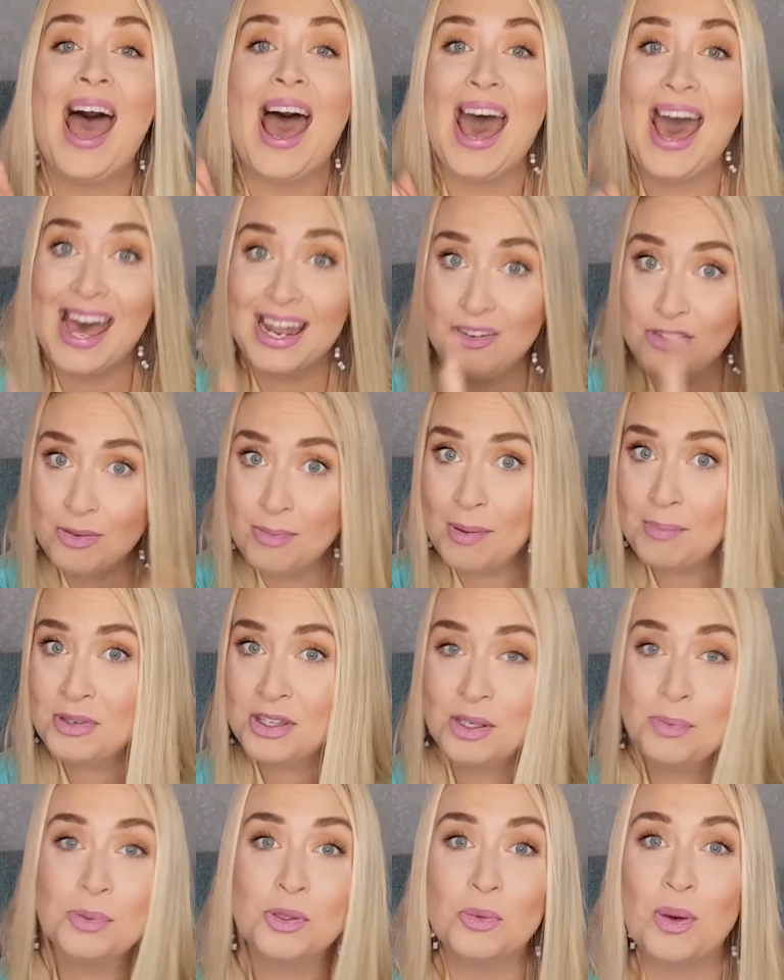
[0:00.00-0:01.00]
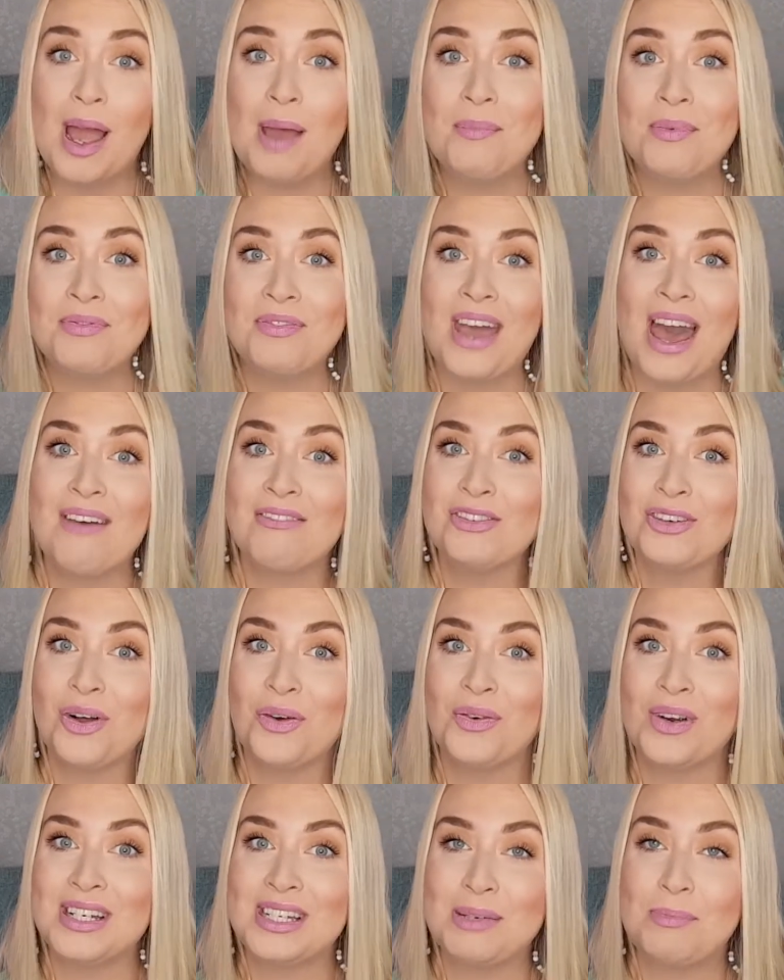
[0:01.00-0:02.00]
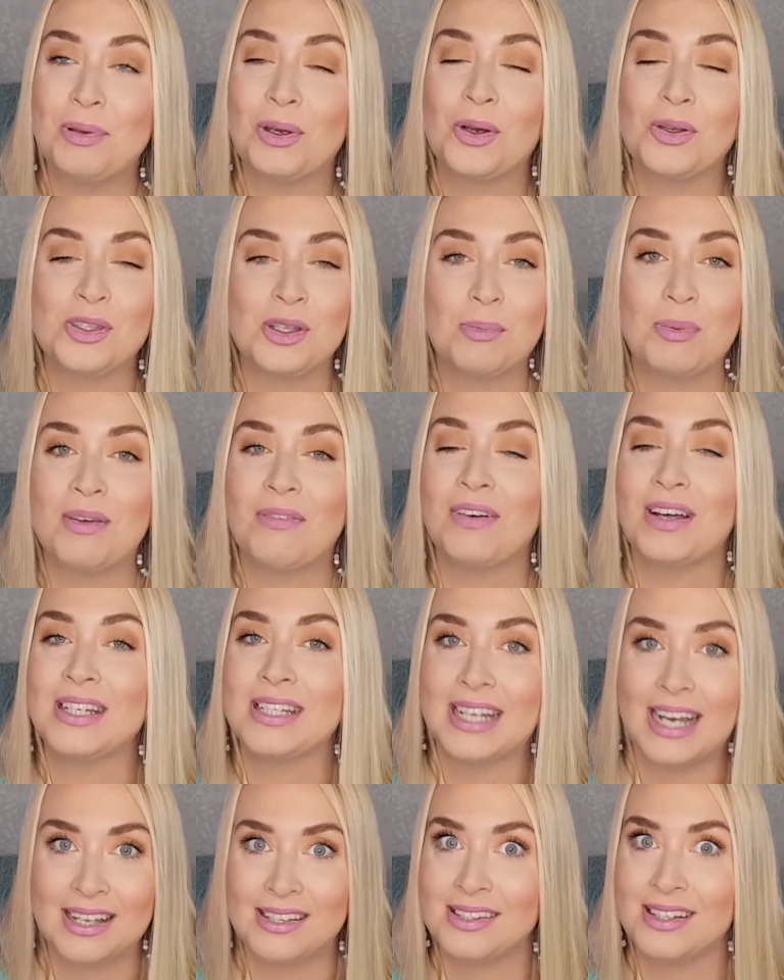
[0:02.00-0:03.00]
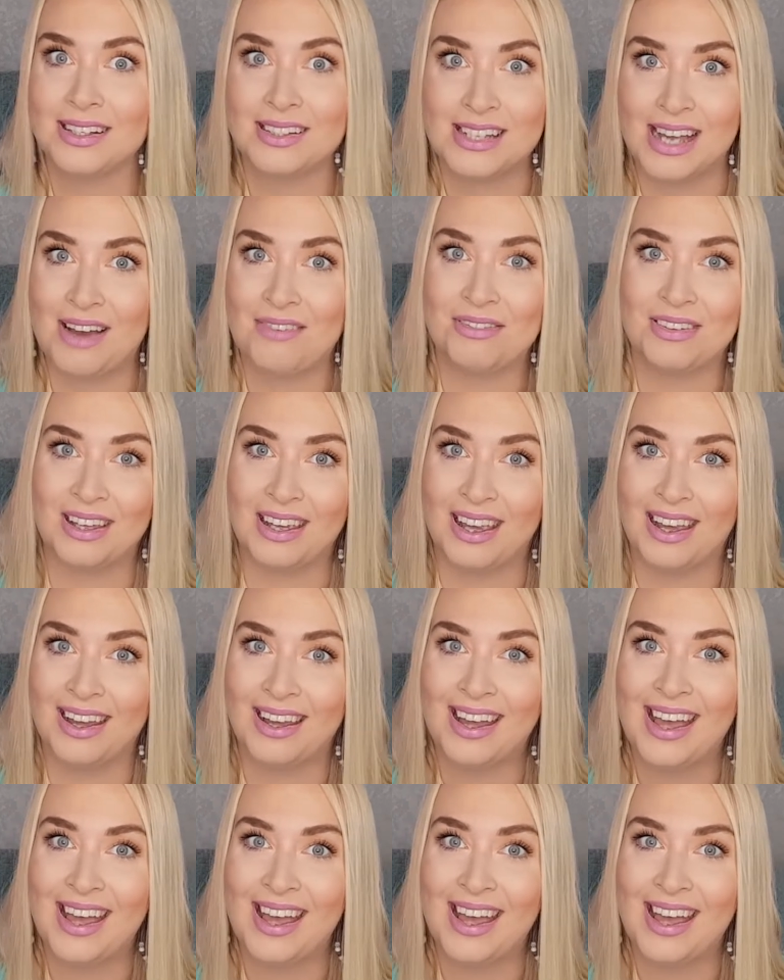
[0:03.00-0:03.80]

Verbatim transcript: And remember to subscribe if you haven't already, because it'll be fantastic to have you here.